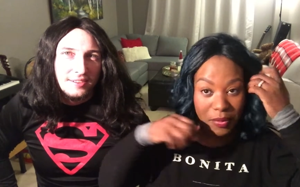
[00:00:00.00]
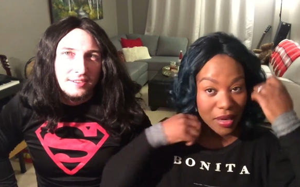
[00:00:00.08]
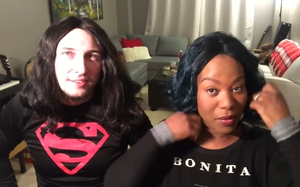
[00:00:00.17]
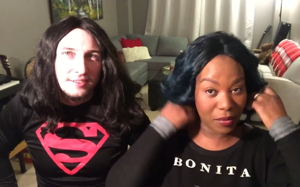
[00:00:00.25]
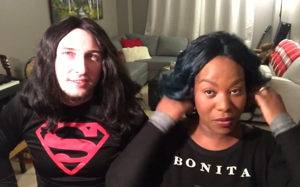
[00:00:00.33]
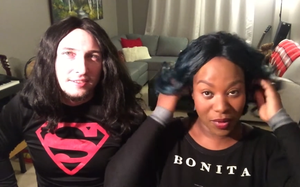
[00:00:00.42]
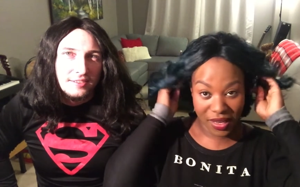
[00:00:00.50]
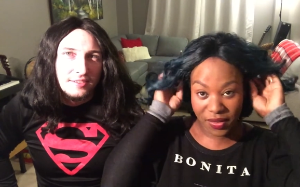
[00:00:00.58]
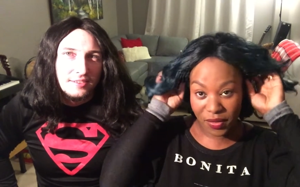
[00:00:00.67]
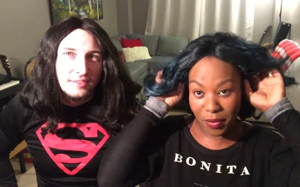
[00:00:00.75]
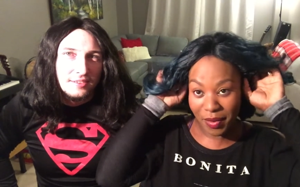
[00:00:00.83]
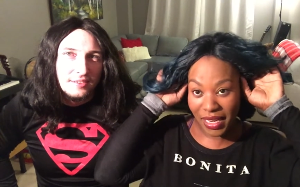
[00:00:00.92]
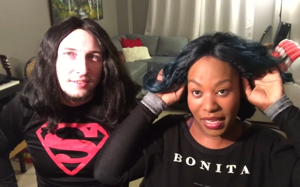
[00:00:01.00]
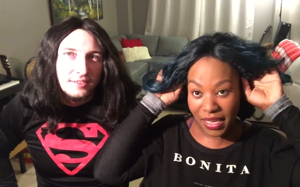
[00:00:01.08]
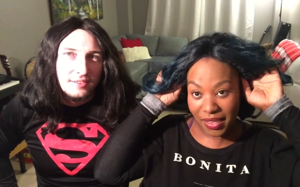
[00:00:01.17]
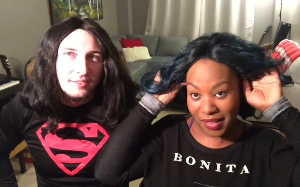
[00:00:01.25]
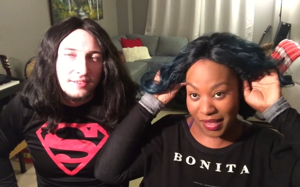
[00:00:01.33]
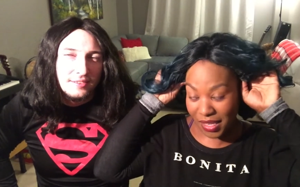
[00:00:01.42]
Speaker 1: make wigs for men
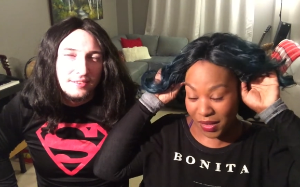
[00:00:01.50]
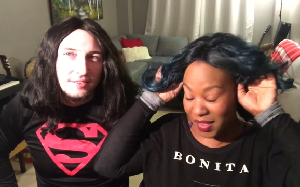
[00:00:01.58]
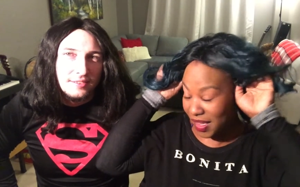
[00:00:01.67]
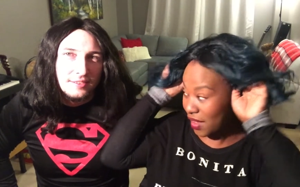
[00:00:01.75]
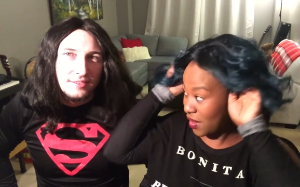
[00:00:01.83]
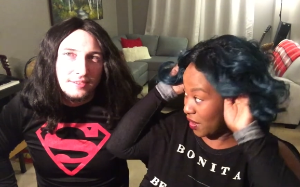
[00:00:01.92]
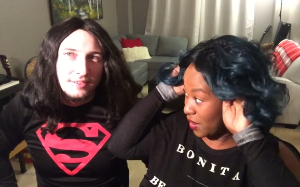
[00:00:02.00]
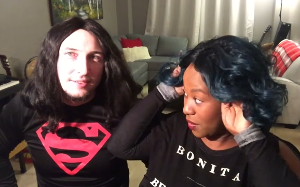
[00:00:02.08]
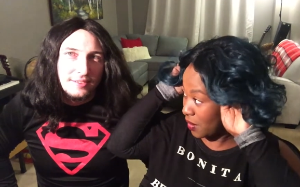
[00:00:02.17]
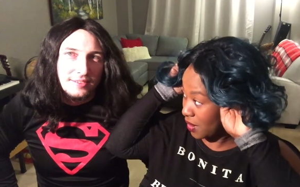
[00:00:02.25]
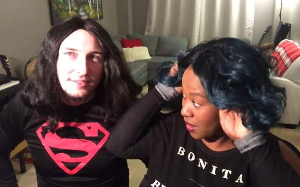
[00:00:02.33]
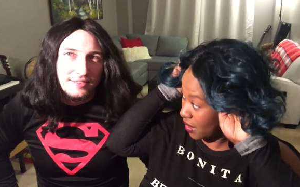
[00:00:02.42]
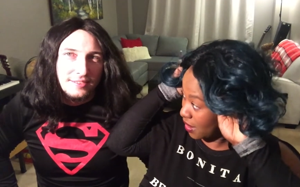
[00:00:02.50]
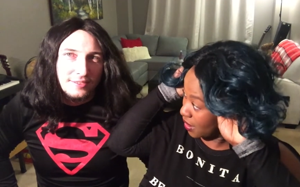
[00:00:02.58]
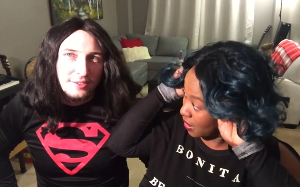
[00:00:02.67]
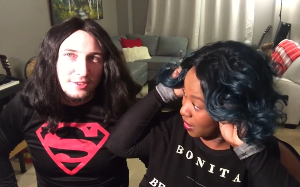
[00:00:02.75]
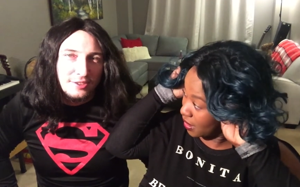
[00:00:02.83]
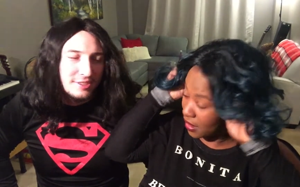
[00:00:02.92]
because it looks nice on you.
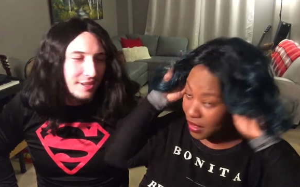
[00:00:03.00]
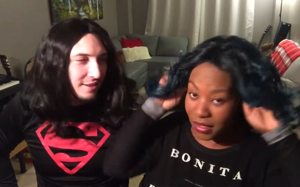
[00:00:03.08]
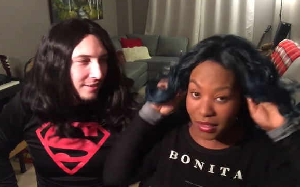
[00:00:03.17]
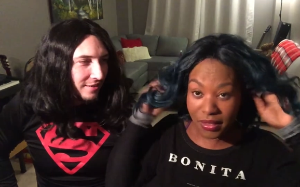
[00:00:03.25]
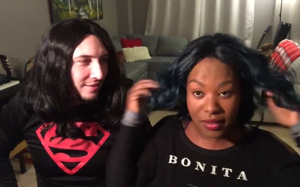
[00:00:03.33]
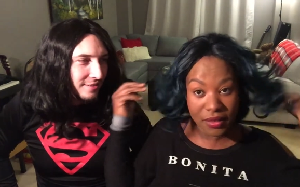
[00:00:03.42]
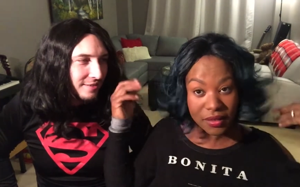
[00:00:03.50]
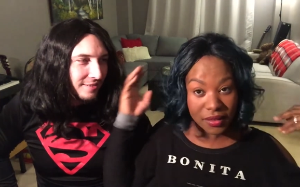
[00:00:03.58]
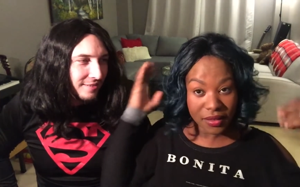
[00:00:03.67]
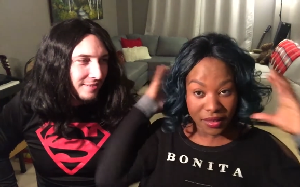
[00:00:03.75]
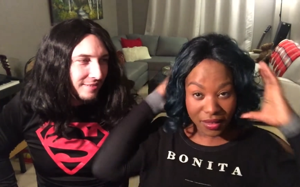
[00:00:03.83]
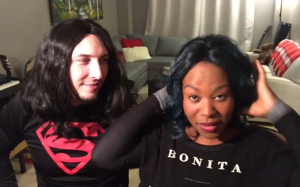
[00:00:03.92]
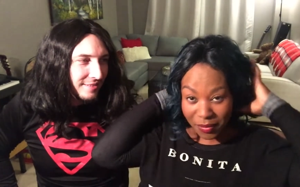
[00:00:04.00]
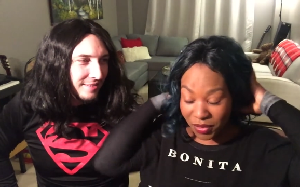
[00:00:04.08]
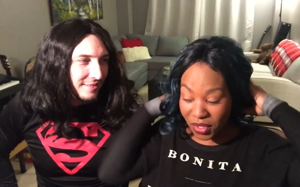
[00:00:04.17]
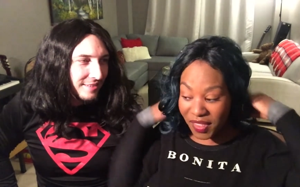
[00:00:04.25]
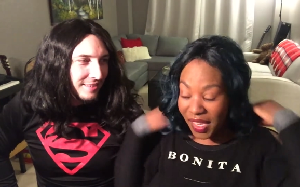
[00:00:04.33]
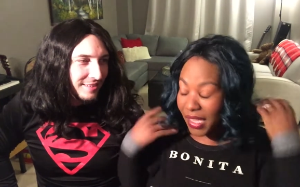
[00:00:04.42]
What are you saying? I'm
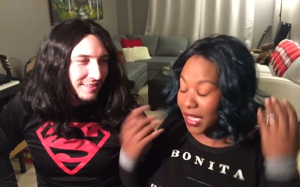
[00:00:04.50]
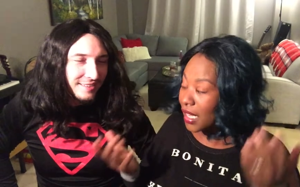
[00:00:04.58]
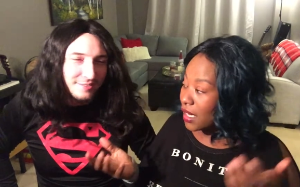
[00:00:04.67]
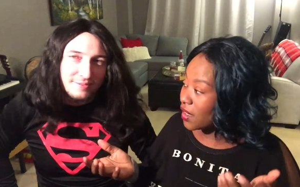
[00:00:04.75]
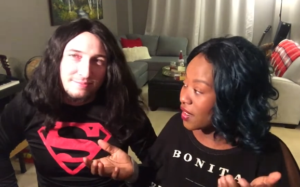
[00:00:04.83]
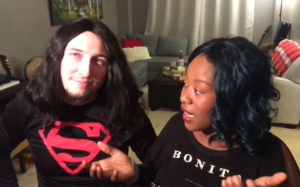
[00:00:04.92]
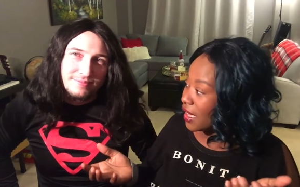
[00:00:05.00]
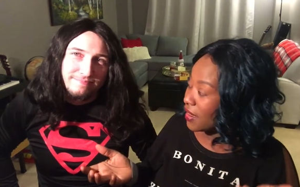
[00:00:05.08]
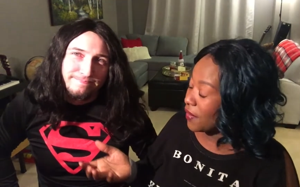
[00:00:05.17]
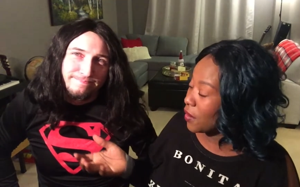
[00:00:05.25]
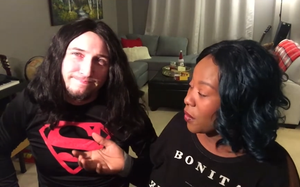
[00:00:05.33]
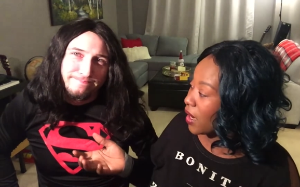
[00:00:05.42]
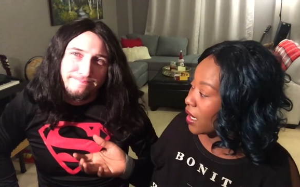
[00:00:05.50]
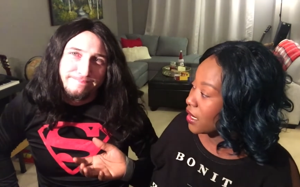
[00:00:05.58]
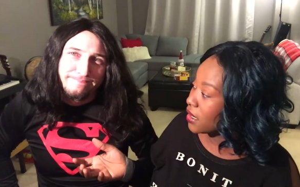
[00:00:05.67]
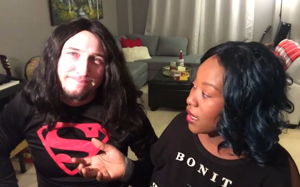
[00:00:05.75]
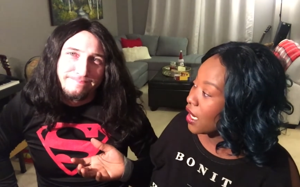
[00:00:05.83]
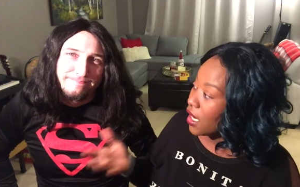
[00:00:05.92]
just saying that it looks nice. If you wanted
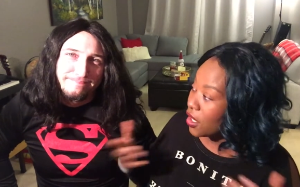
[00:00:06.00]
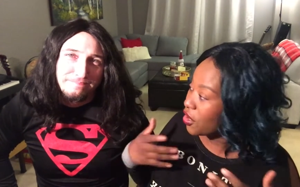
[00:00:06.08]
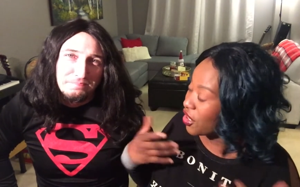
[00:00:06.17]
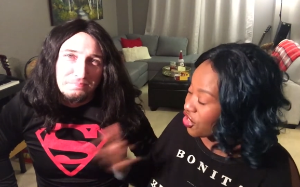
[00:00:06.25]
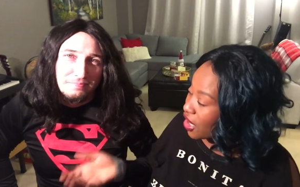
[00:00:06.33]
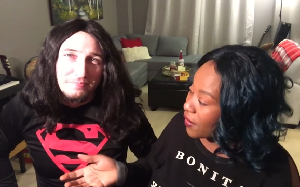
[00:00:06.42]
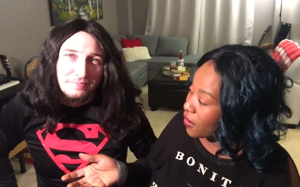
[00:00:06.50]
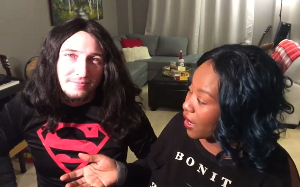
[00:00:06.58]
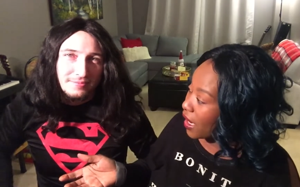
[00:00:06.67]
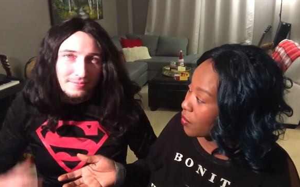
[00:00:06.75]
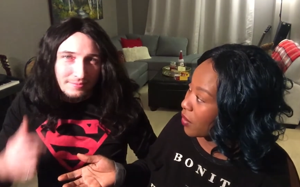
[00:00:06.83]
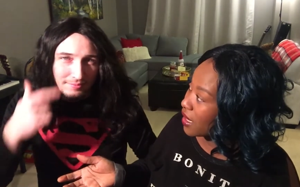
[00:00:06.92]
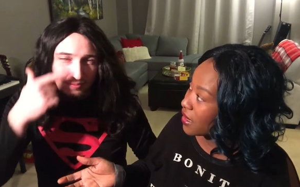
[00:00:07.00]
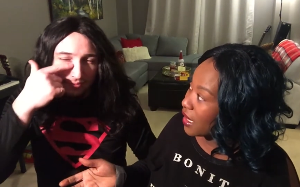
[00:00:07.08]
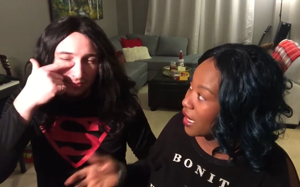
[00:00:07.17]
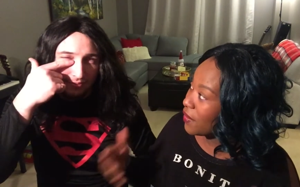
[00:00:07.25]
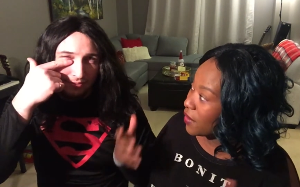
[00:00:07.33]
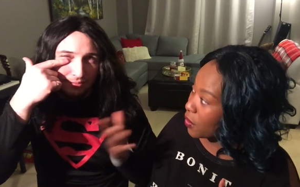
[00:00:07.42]
to, you can shave your head one day.
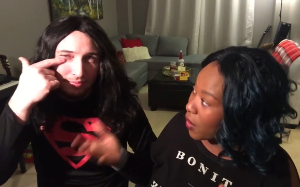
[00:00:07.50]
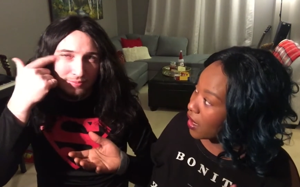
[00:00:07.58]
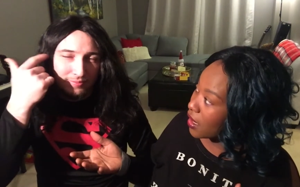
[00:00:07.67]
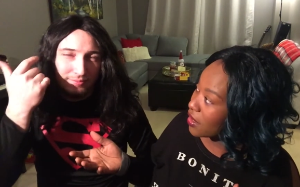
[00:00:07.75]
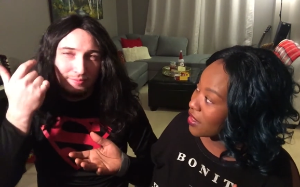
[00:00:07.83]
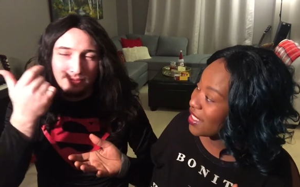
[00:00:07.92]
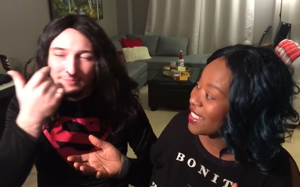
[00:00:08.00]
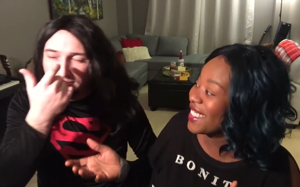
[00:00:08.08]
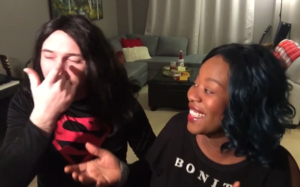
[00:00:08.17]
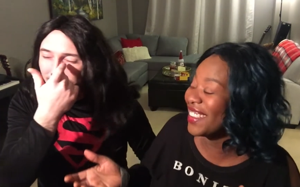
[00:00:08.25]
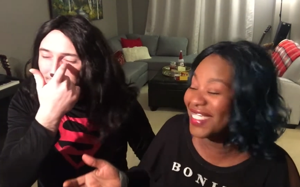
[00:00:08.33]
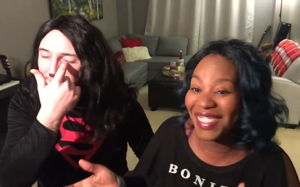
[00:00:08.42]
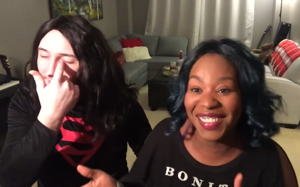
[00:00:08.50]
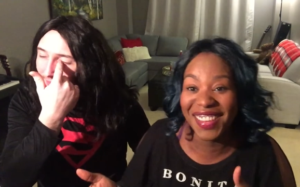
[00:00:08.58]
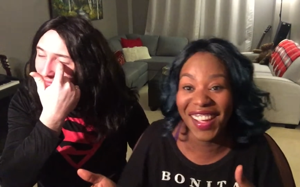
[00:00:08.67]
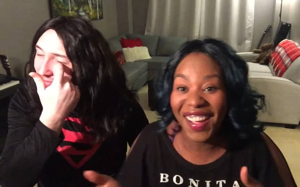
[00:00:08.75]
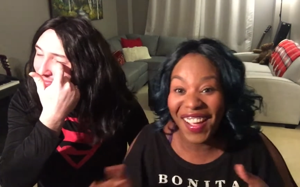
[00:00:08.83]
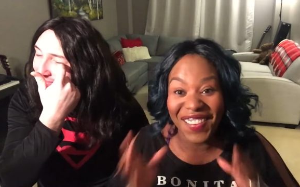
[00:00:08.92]
If you want to, just
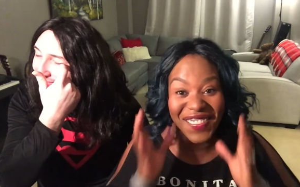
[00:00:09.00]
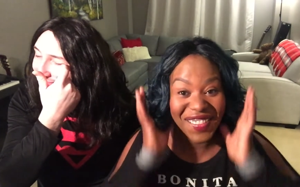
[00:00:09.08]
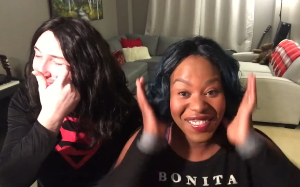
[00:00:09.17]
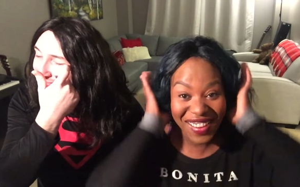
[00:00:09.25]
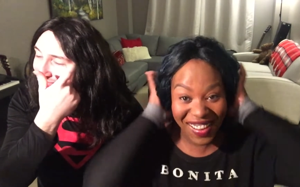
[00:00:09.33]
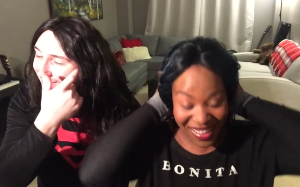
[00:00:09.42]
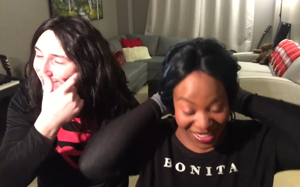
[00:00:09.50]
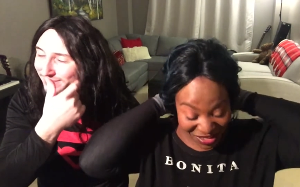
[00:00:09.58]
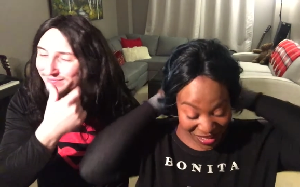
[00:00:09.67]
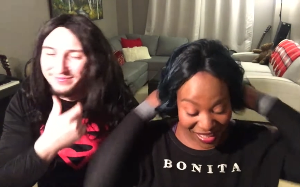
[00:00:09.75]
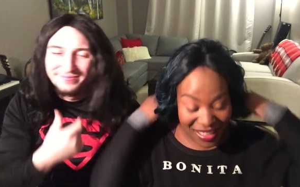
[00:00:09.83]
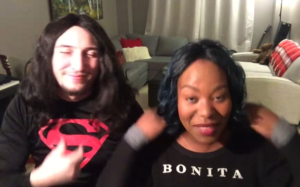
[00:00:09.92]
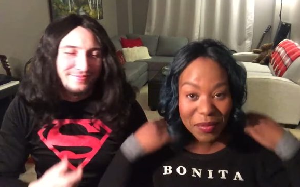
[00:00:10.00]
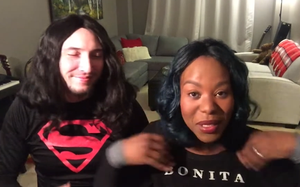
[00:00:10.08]
stop. I'm not trying to